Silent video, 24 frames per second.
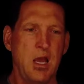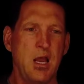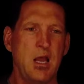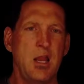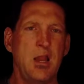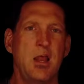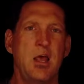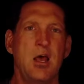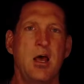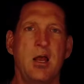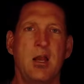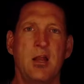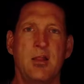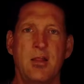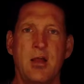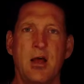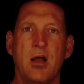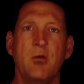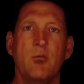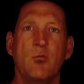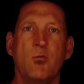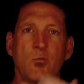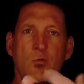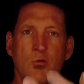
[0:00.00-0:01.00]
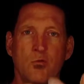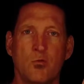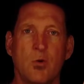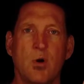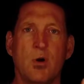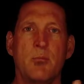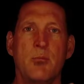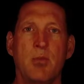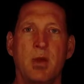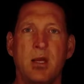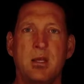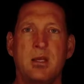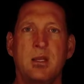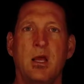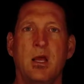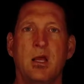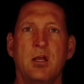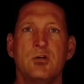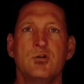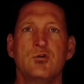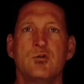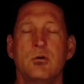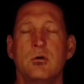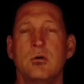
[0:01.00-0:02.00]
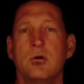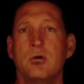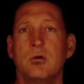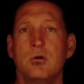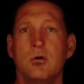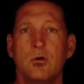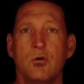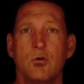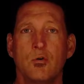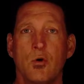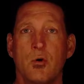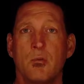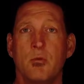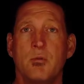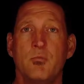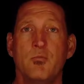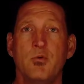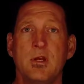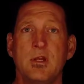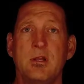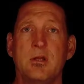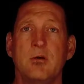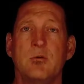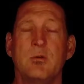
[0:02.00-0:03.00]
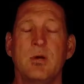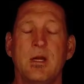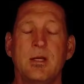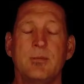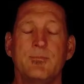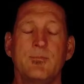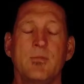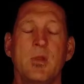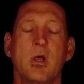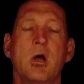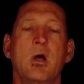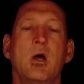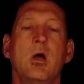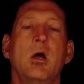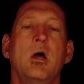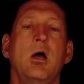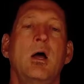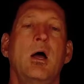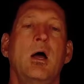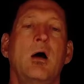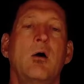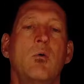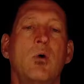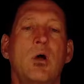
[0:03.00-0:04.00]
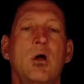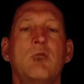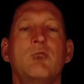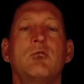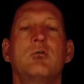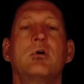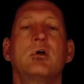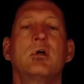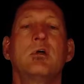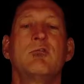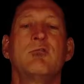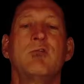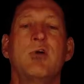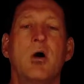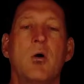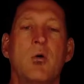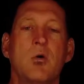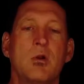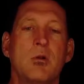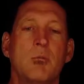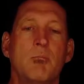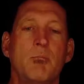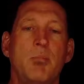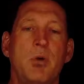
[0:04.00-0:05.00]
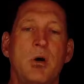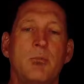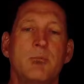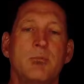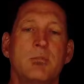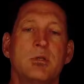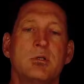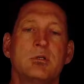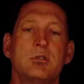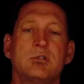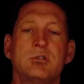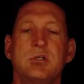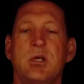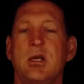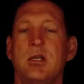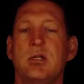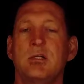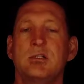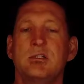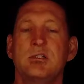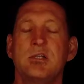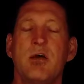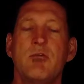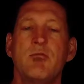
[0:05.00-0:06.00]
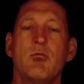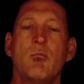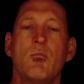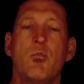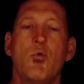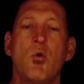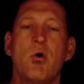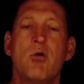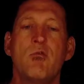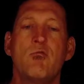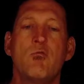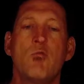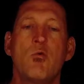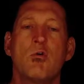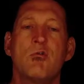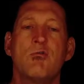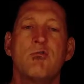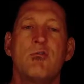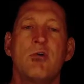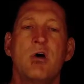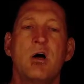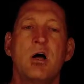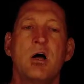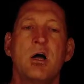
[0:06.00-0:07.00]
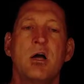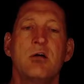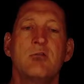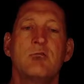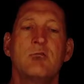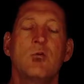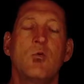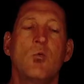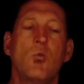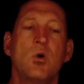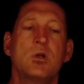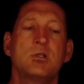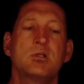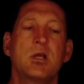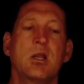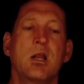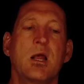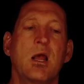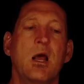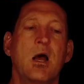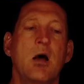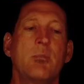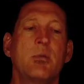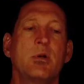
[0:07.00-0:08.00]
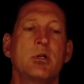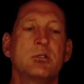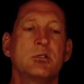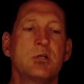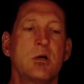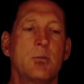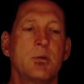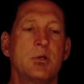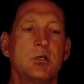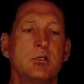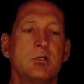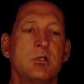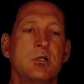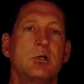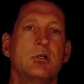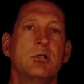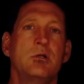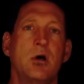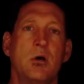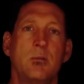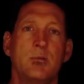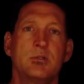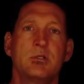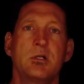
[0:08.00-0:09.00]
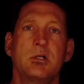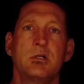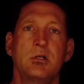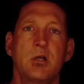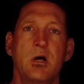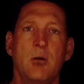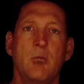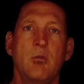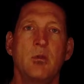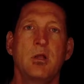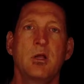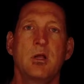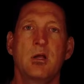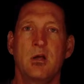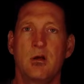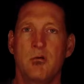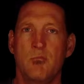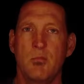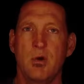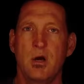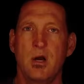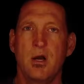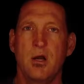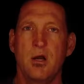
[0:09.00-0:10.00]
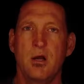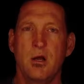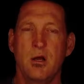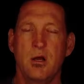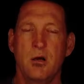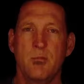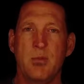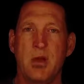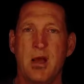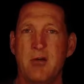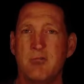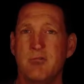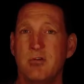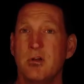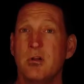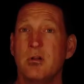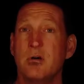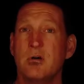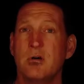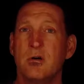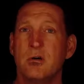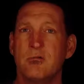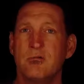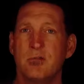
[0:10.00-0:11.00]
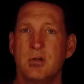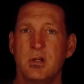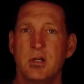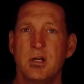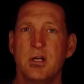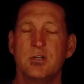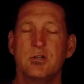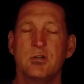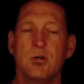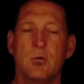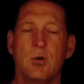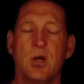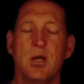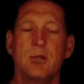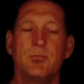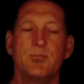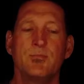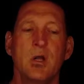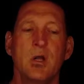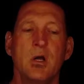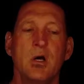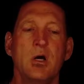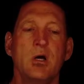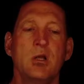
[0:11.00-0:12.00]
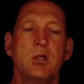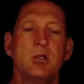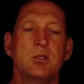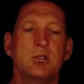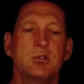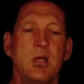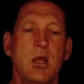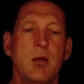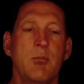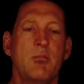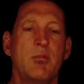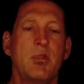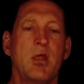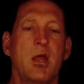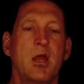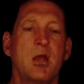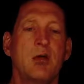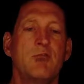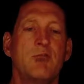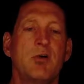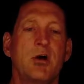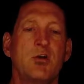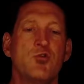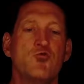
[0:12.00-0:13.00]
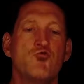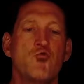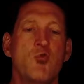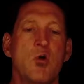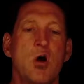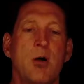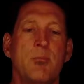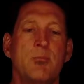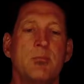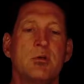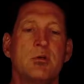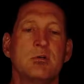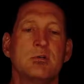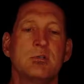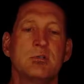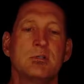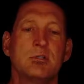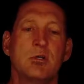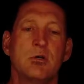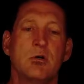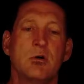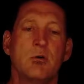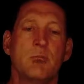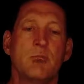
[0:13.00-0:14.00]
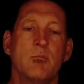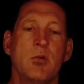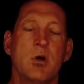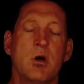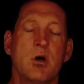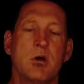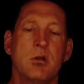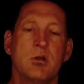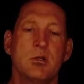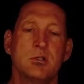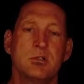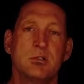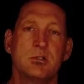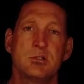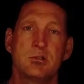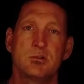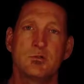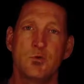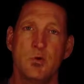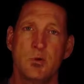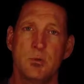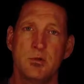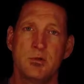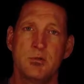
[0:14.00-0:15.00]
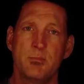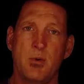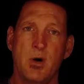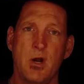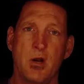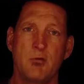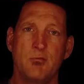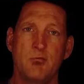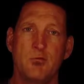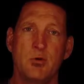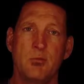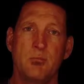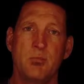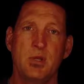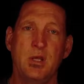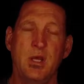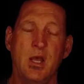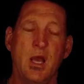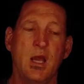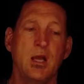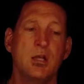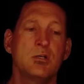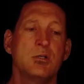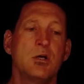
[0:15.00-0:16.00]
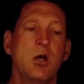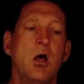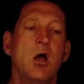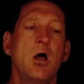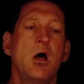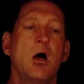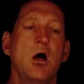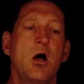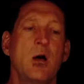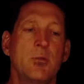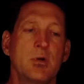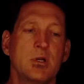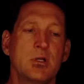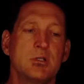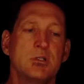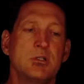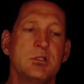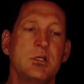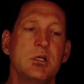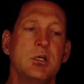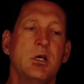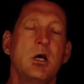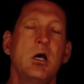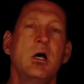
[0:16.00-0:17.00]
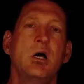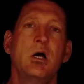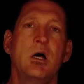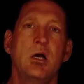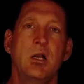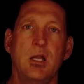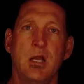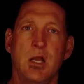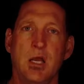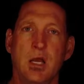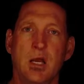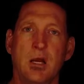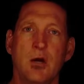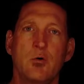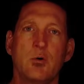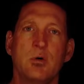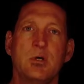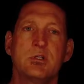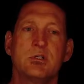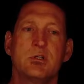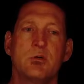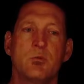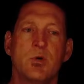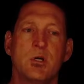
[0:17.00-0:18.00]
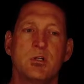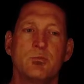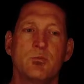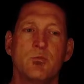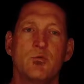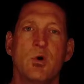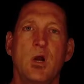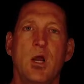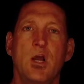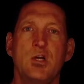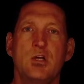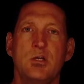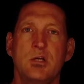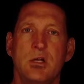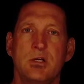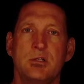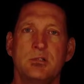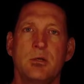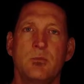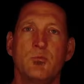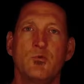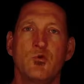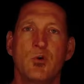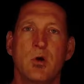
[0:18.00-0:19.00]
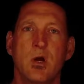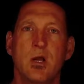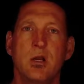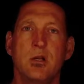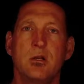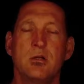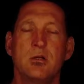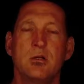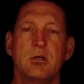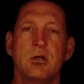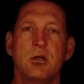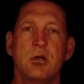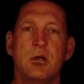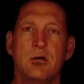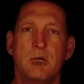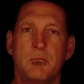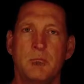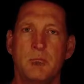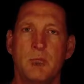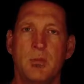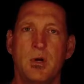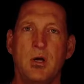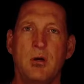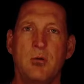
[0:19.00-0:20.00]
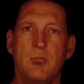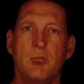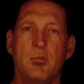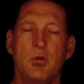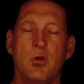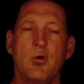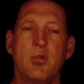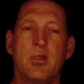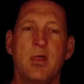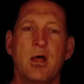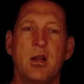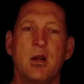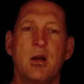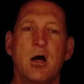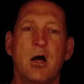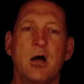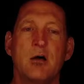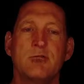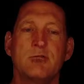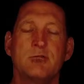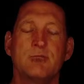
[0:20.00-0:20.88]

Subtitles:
that, and that is what maintains your normal breathing rate. However, if I were to bump this, say, to 7.45, what's going to happen is I'm going to see almost a doubling of my alveolar ventilation rate. The same thing, if I drop this serum or this cerebral spinal fluid pH, I'm going to see an increase in respiration as I'm trying to blow that off.